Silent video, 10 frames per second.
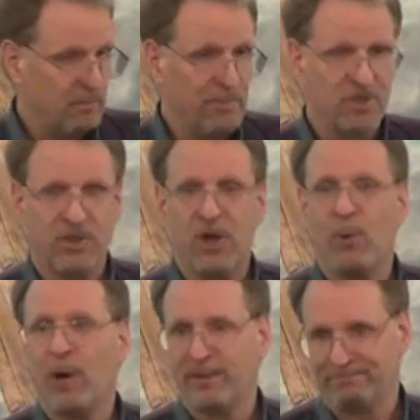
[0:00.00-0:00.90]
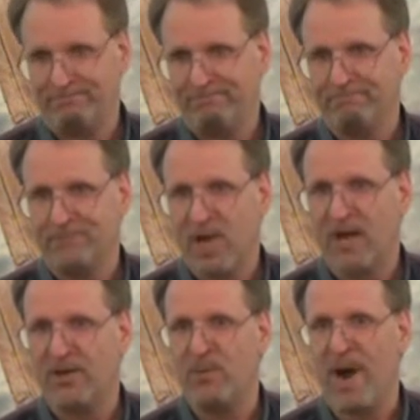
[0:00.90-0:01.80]
But you know what?
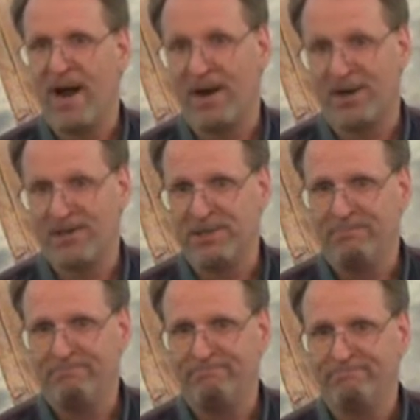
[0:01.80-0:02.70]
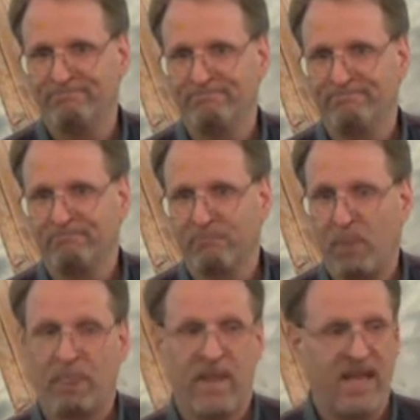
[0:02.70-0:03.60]
God knew my heart.
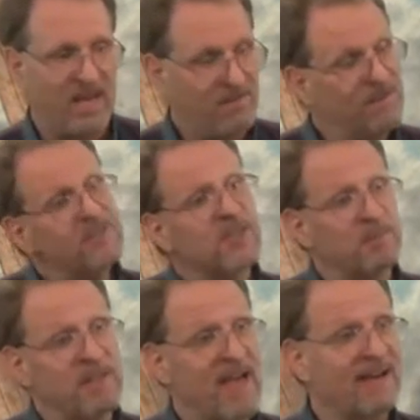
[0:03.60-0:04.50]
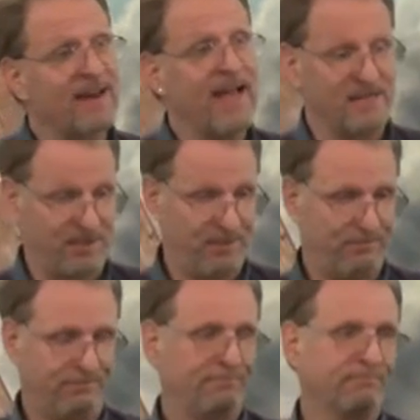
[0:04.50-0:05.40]
He visited me that night
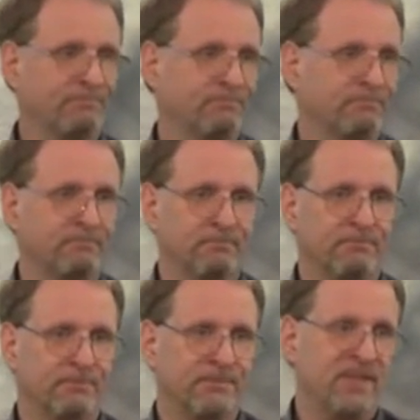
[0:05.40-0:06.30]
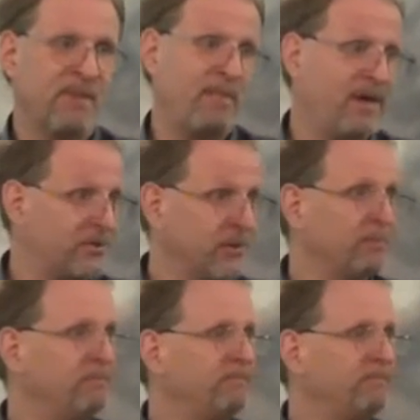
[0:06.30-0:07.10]
in my bedroom.